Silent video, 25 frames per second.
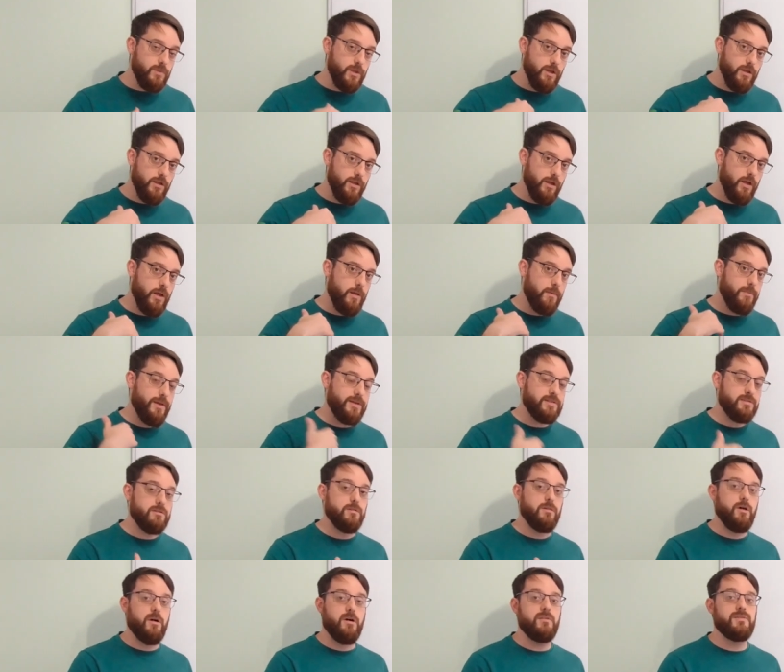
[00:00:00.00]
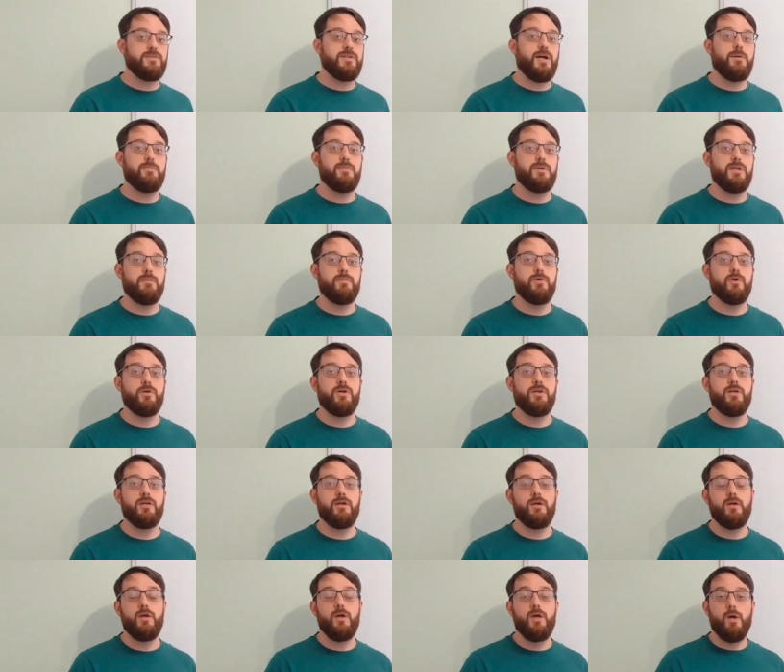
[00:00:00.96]
and that's a lot of time debugging
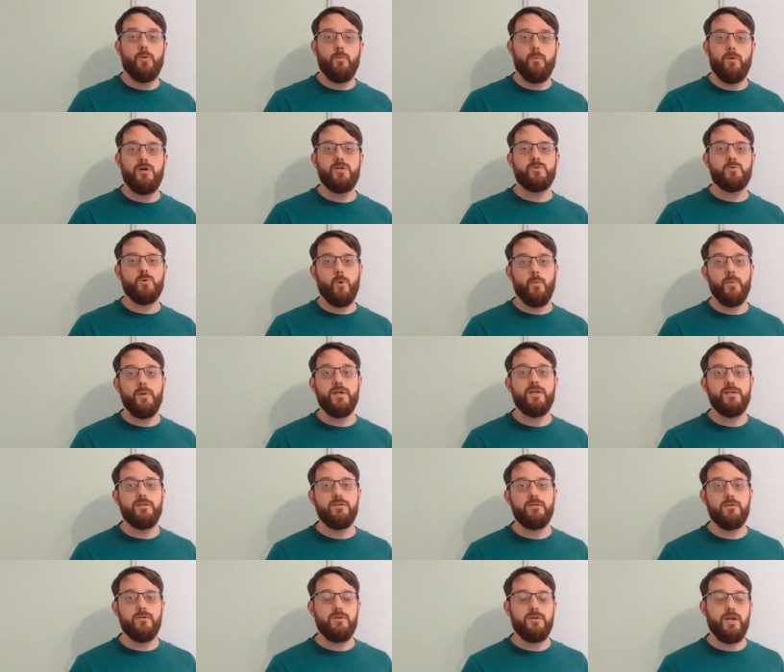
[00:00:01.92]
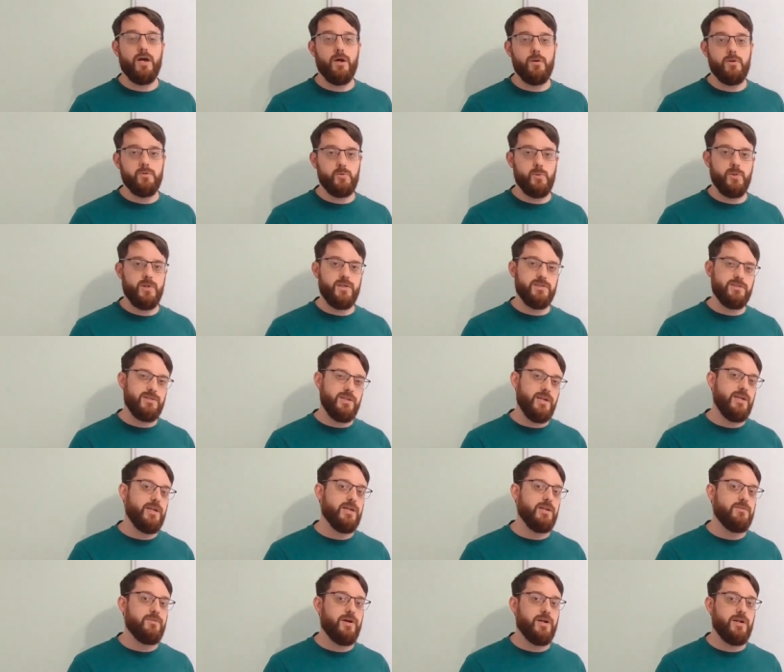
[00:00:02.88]
it. Whereas what we can do now is we can
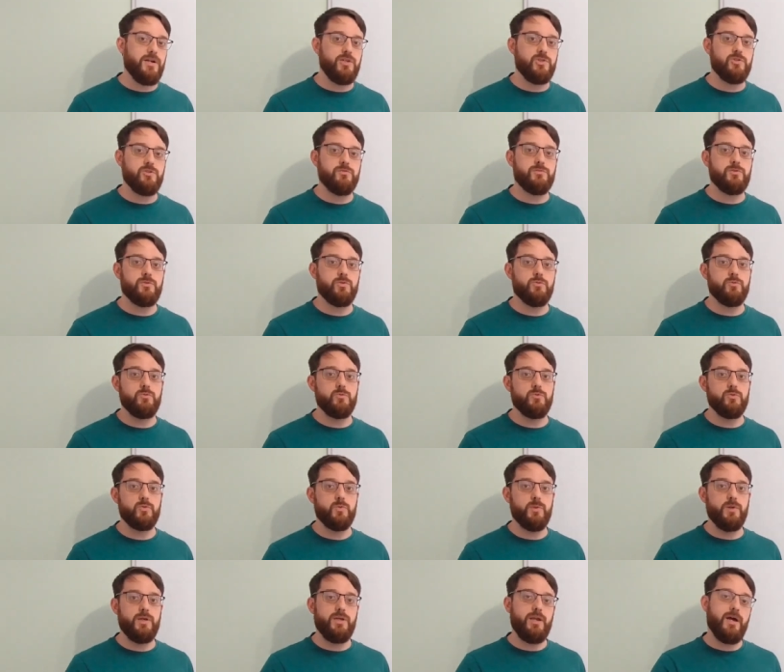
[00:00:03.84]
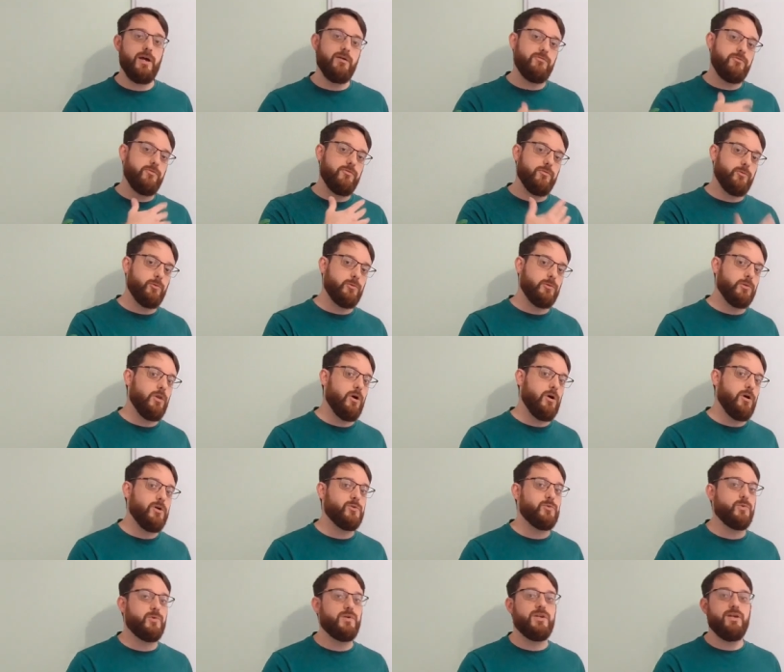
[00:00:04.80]
take advantage of tools. We can have full
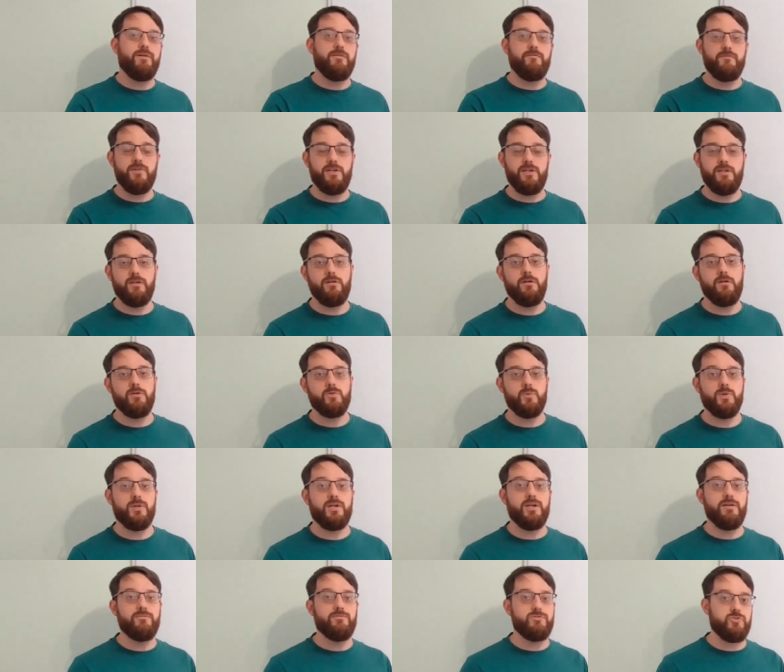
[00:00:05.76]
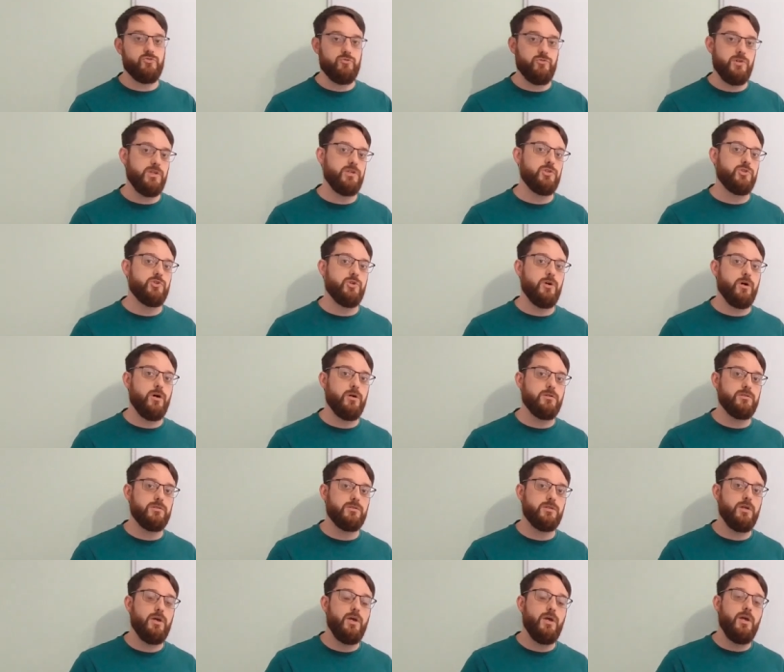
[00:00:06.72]
logs, we can have videos, we can have
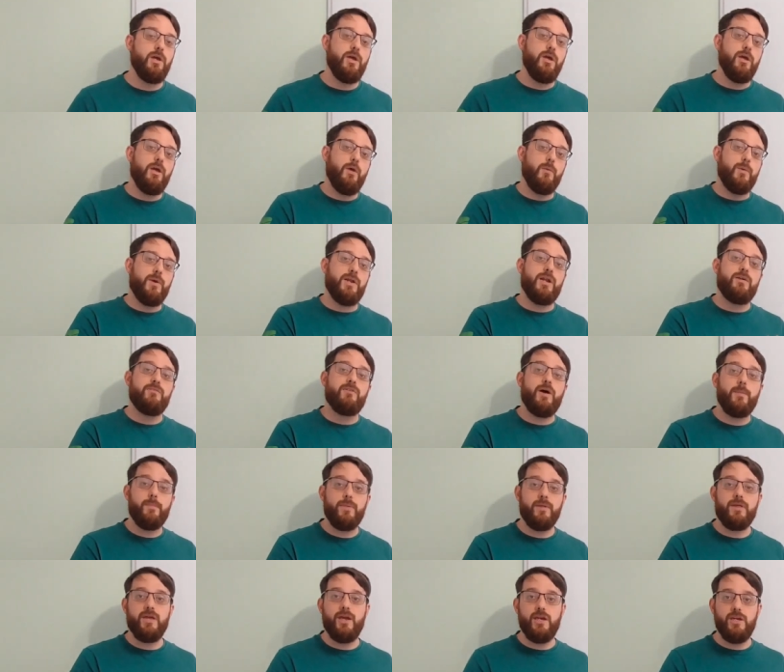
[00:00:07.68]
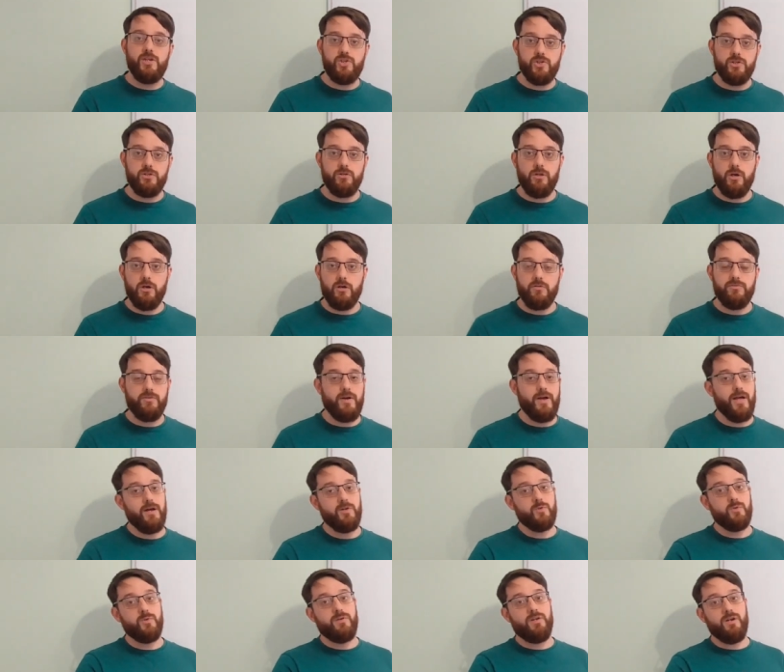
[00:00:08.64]
screenshots, we can have application log
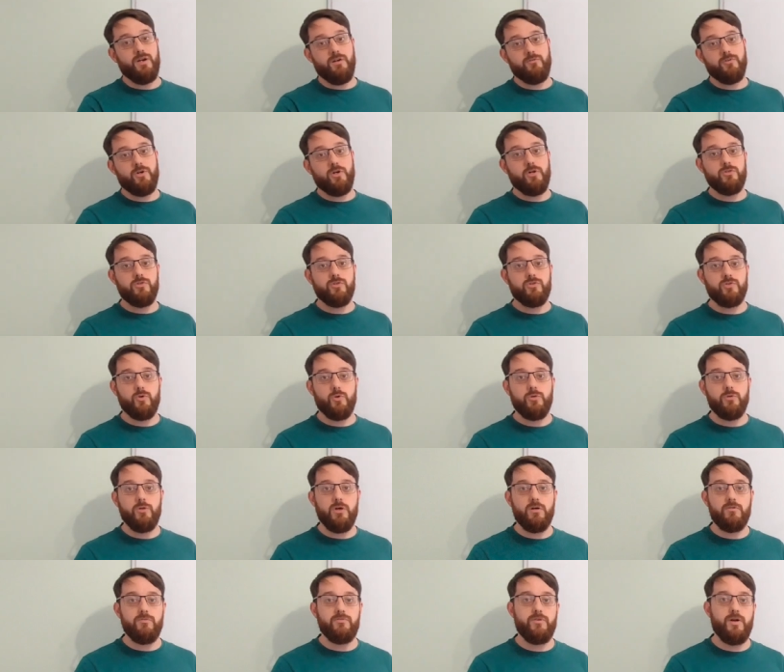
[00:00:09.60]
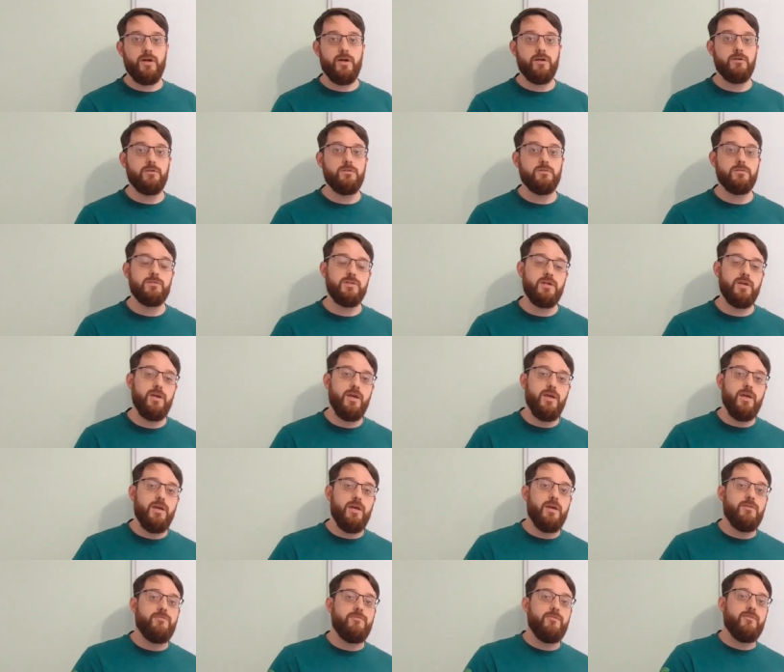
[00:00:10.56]
files, we can have console log files.
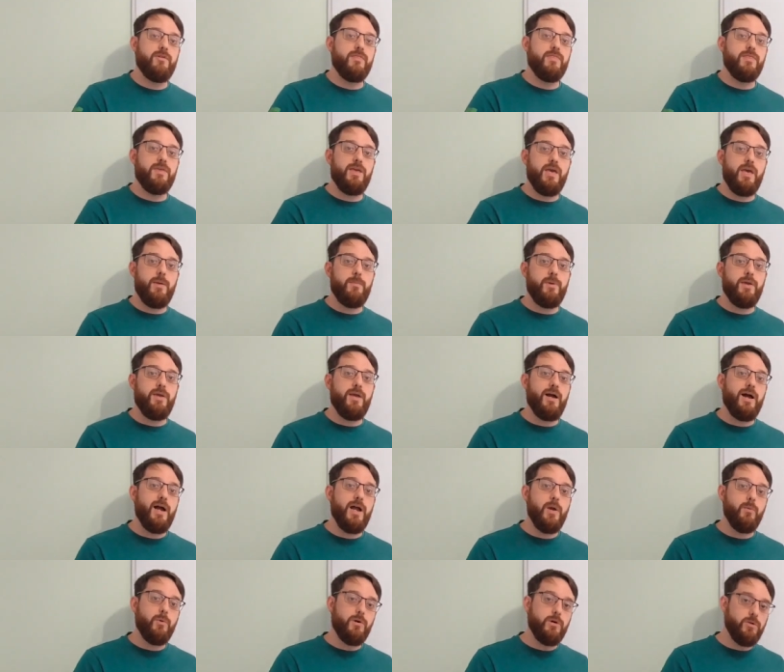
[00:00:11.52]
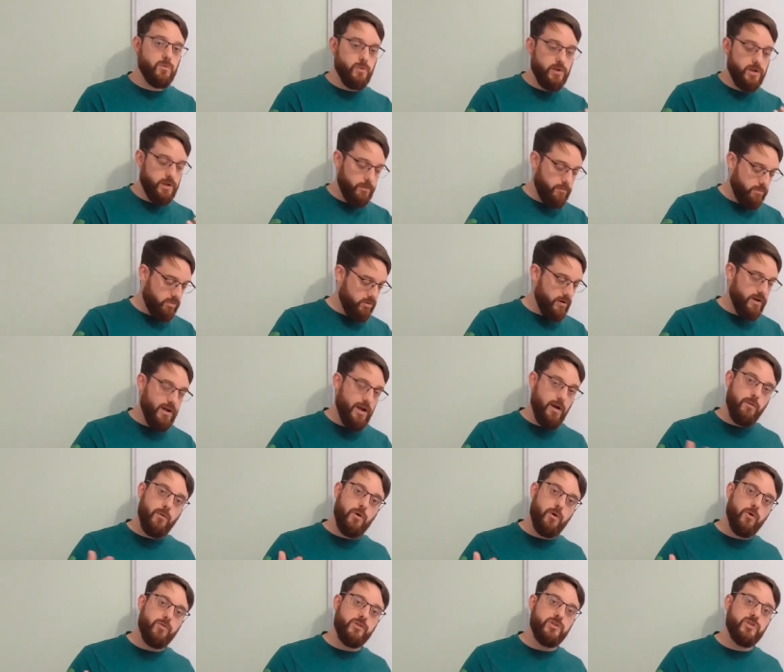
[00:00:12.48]
If you're in the API world, we can print
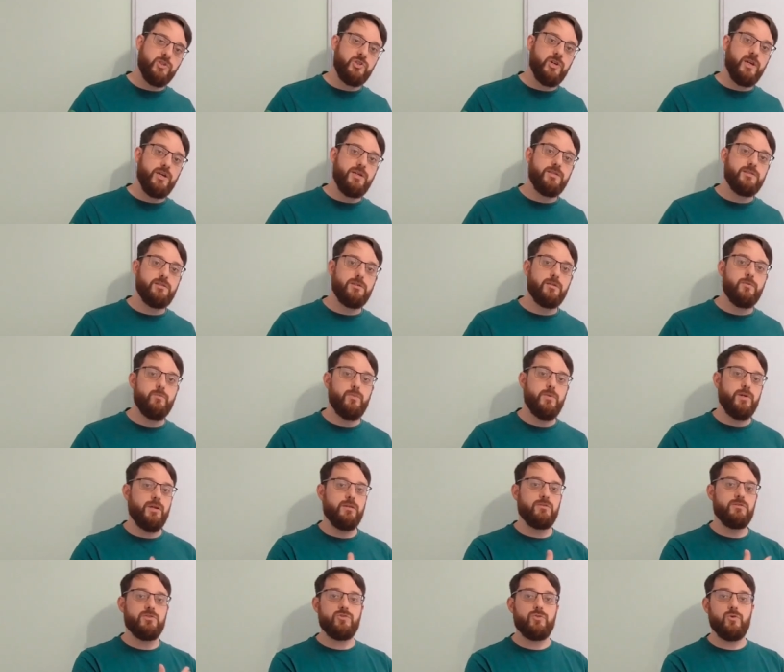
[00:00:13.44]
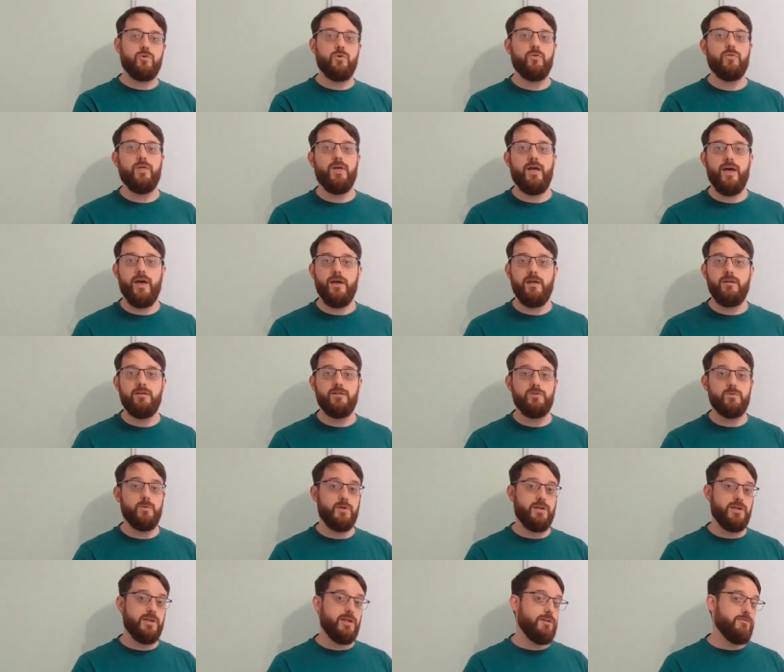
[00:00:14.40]
out all the JSON, we can store the headers,
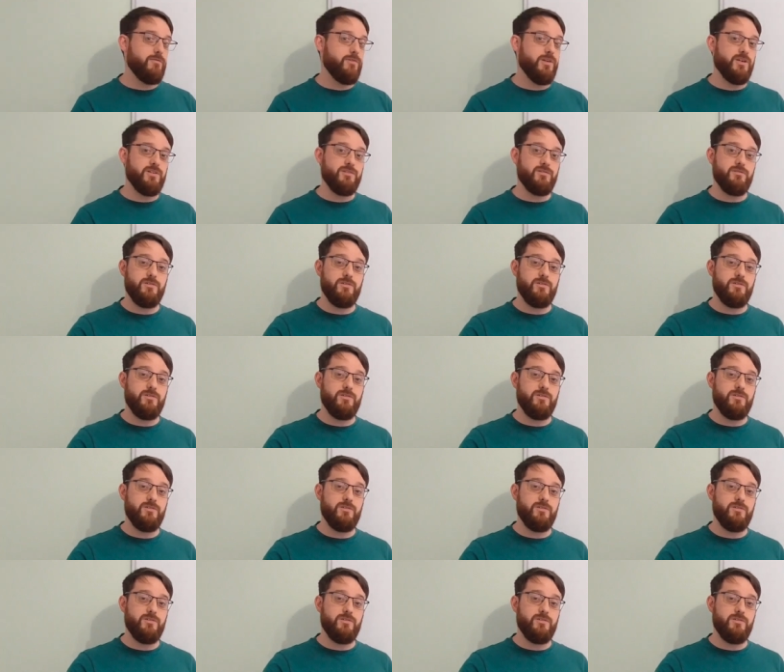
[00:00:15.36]
we can even,